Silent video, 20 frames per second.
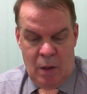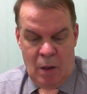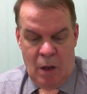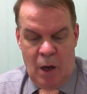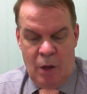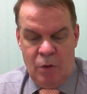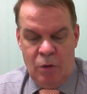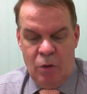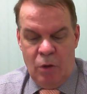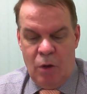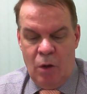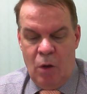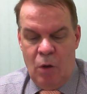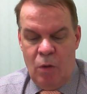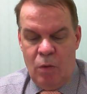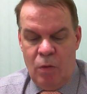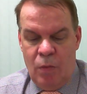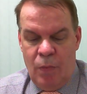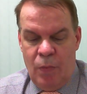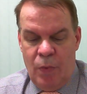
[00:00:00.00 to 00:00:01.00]
I do not
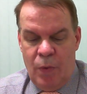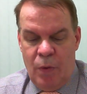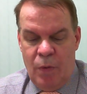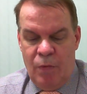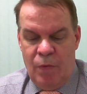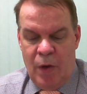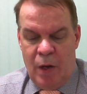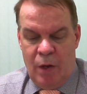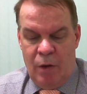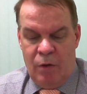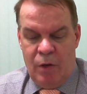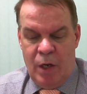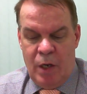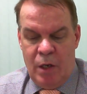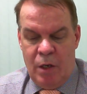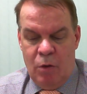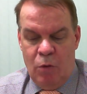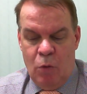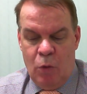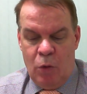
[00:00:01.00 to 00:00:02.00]
know
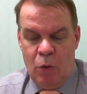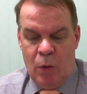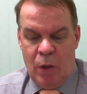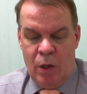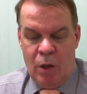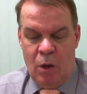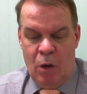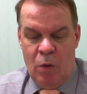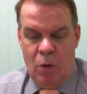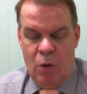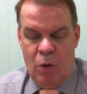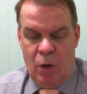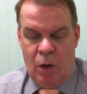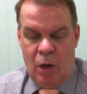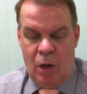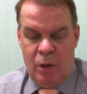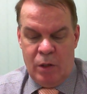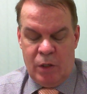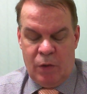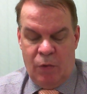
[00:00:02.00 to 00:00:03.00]
Valentina, nor do I know her
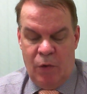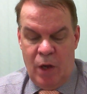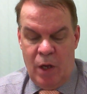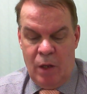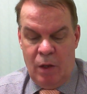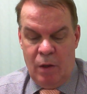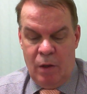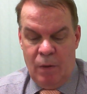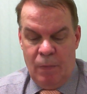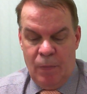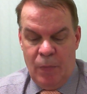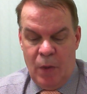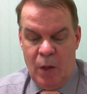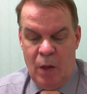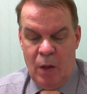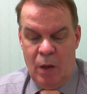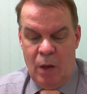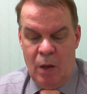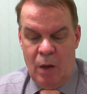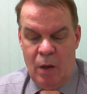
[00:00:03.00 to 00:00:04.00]
close friend.
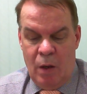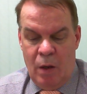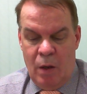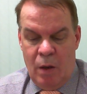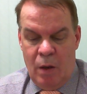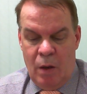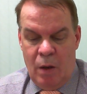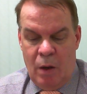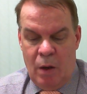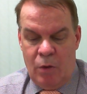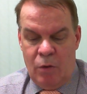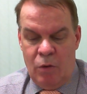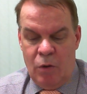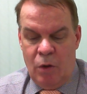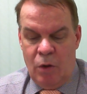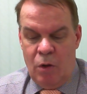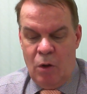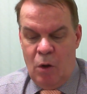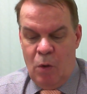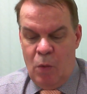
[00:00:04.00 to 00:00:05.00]
I do
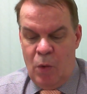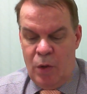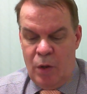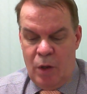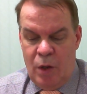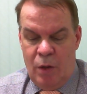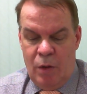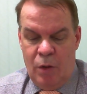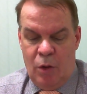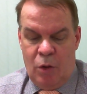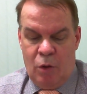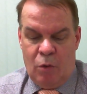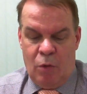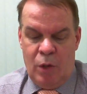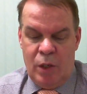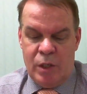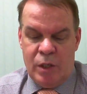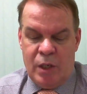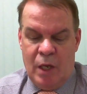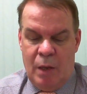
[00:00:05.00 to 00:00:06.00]
not know whether the
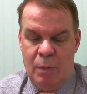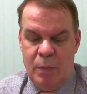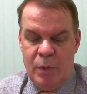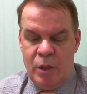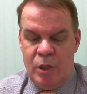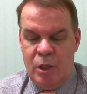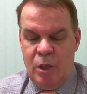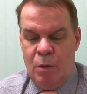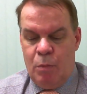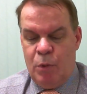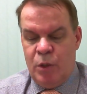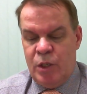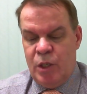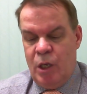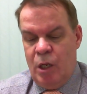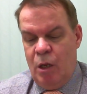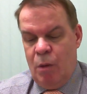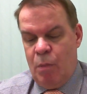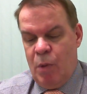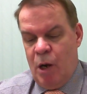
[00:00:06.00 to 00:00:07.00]
three statements in the
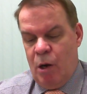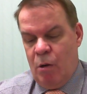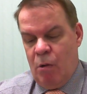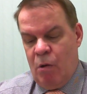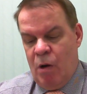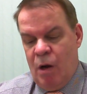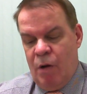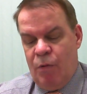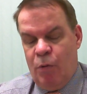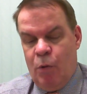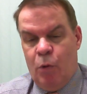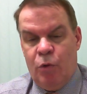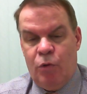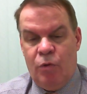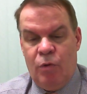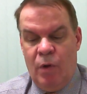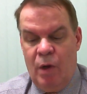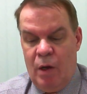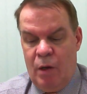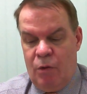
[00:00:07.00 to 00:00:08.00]
preceding paragraph
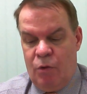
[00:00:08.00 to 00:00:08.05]
are